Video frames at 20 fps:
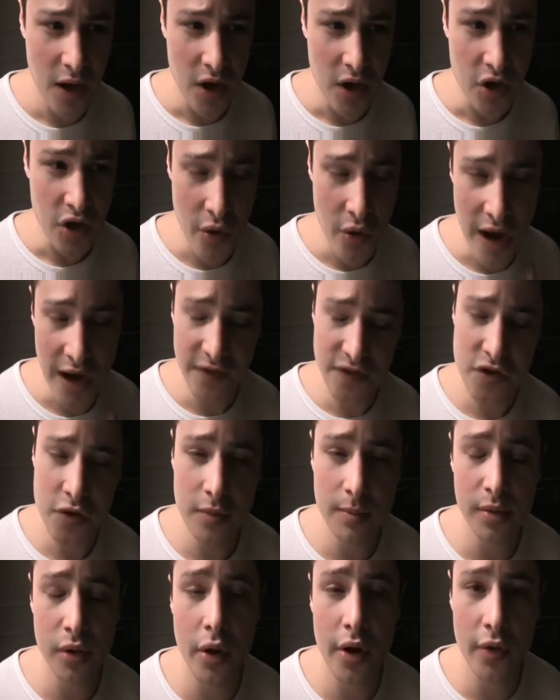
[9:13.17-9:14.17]
You have to
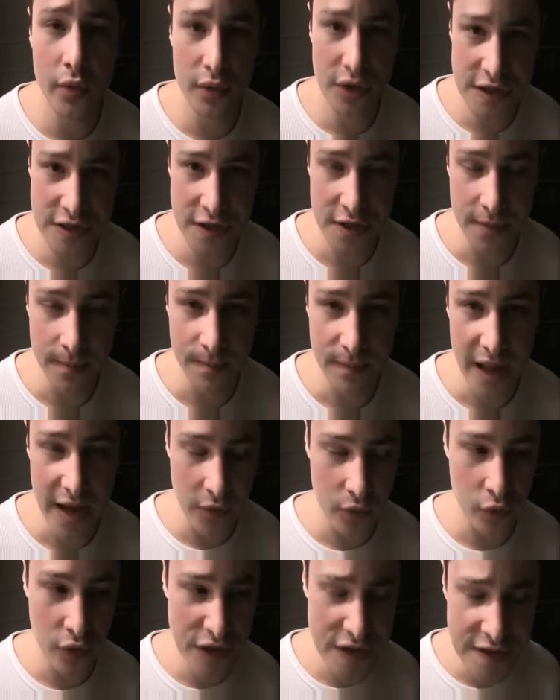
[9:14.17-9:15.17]
employ reason, and
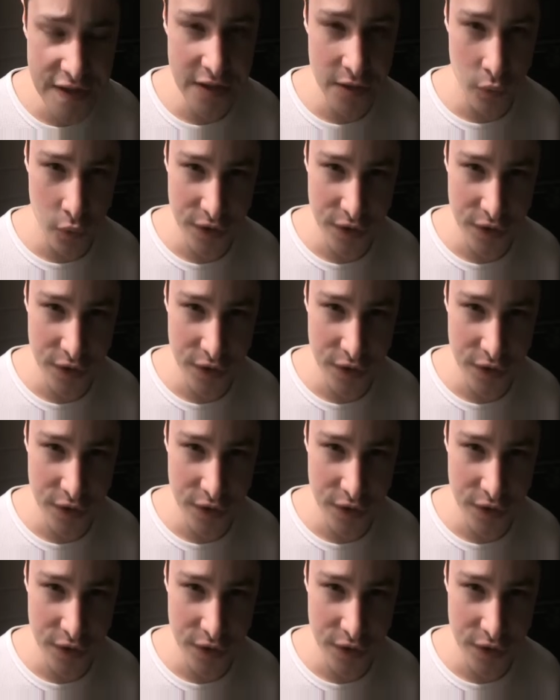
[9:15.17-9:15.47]
reason will